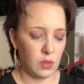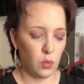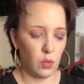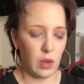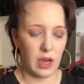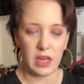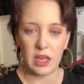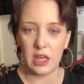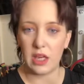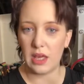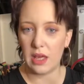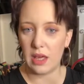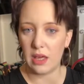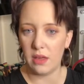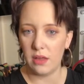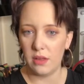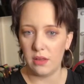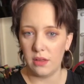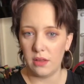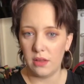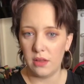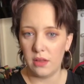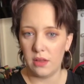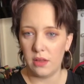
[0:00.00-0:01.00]
Wacky
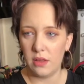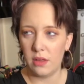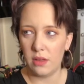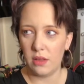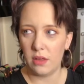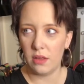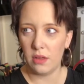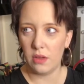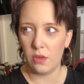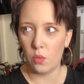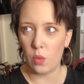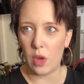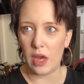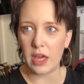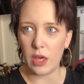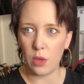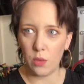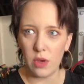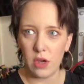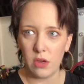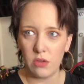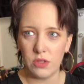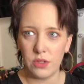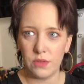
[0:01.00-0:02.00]

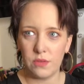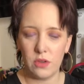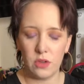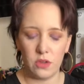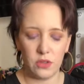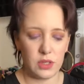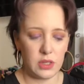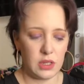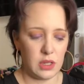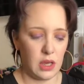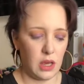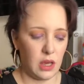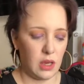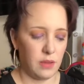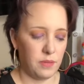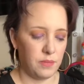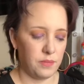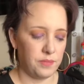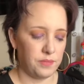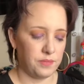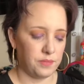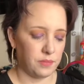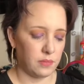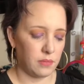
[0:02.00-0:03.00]
World of Lottie.
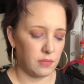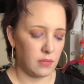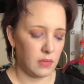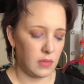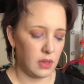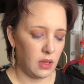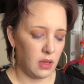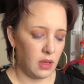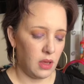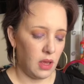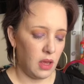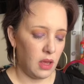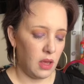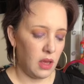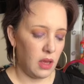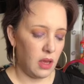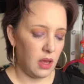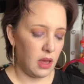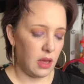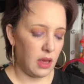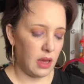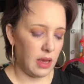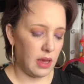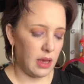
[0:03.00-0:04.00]

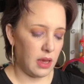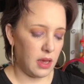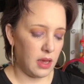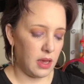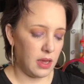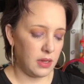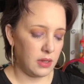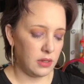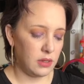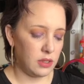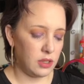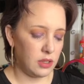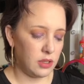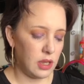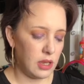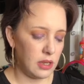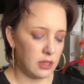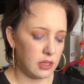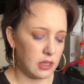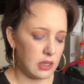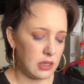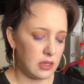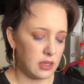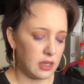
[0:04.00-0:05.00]
And
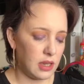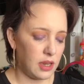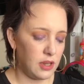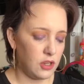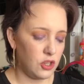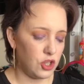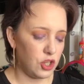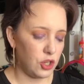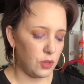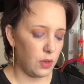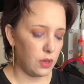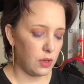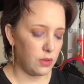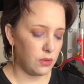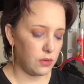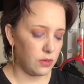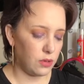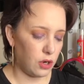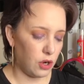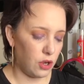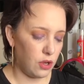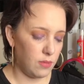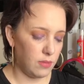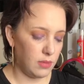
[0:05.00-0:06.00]
this is a
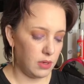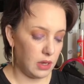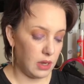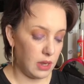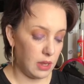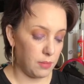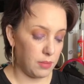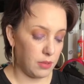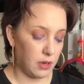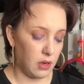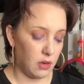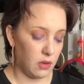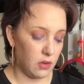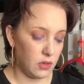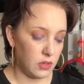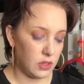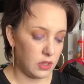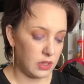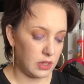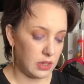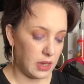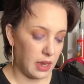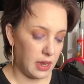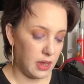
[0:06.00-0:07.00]
duochrome lip
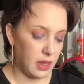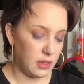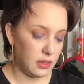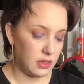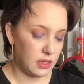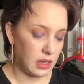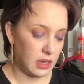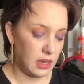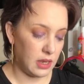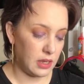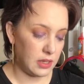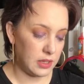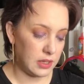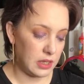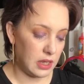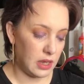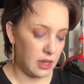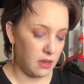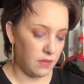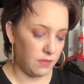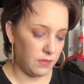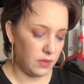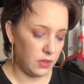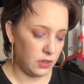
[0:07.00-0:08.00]
gloss, and it's
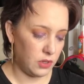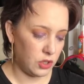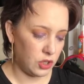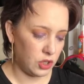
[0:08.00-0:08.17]
in the